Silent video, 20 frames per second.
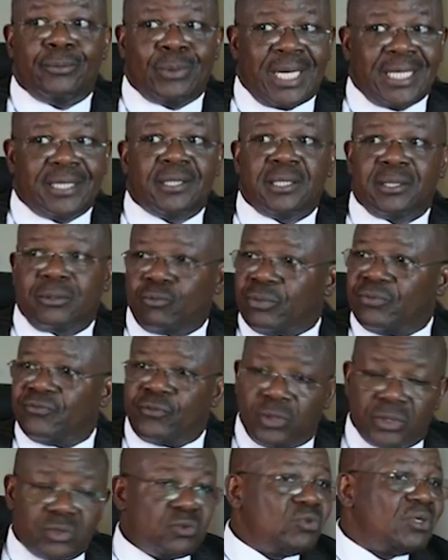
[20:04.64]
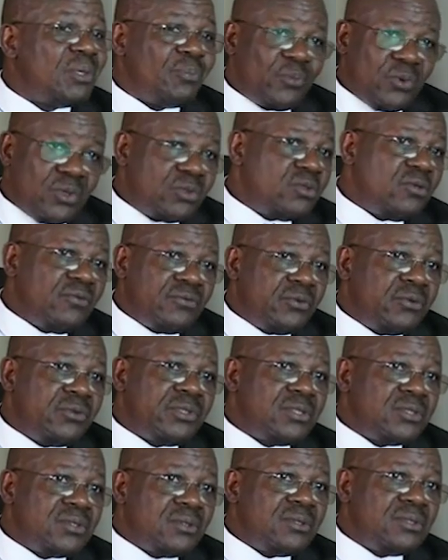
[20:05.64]
I think we've gotten to a point of no
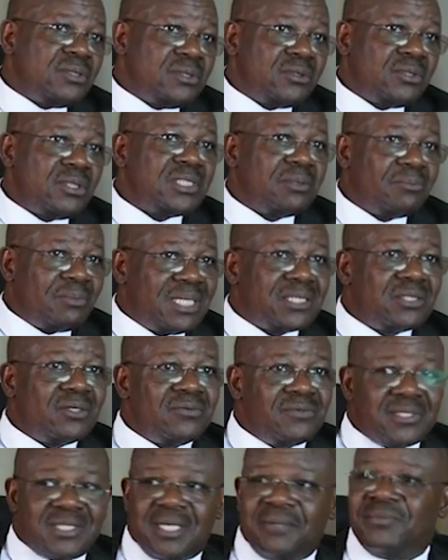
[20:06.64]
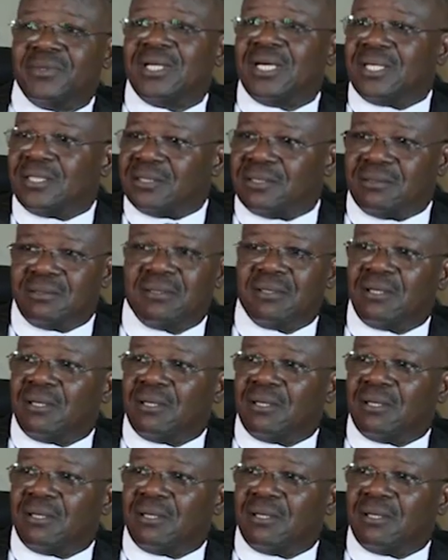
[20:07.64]
return. It's just a matter of time that